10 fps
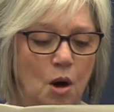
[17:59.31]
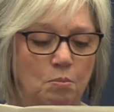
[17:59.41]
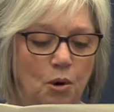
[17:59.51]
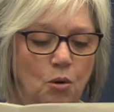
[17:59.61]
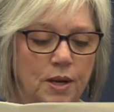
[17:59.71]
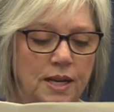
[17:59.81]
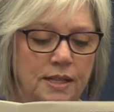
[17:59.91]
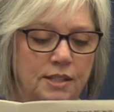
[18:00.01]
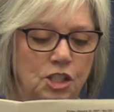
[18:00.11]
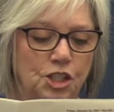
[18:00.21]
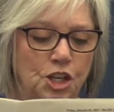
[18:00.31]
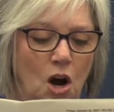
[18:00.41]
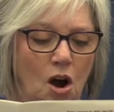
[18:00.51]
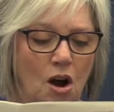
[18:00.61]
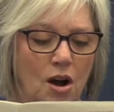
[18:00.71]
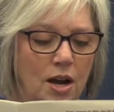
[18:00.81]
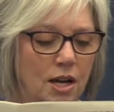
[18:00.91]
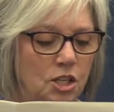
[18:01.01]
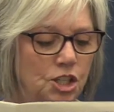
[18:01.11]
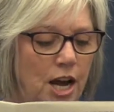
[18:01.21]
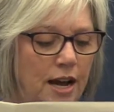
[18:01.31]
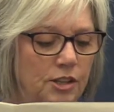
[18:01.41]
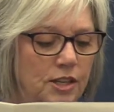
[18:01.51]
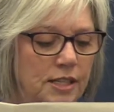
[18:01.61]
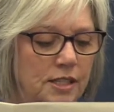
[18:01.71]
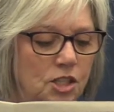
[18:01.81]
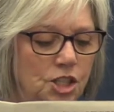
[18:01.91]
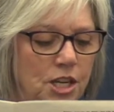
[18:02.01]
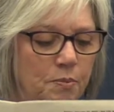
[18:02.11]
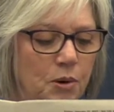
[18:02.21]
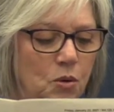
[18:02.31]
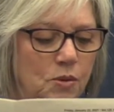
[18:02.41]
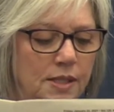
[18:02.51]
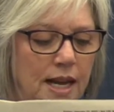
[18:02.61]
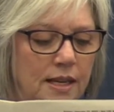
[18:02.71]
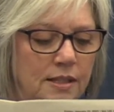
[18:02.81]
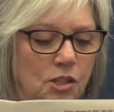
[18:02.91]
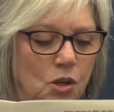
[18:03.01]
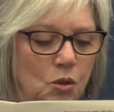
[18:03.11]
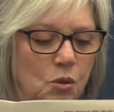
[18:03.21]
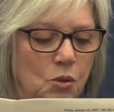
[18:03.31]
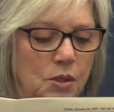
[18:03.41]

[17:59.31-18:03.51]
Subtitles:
broken his jaw, shattered his cheekbones, and his nose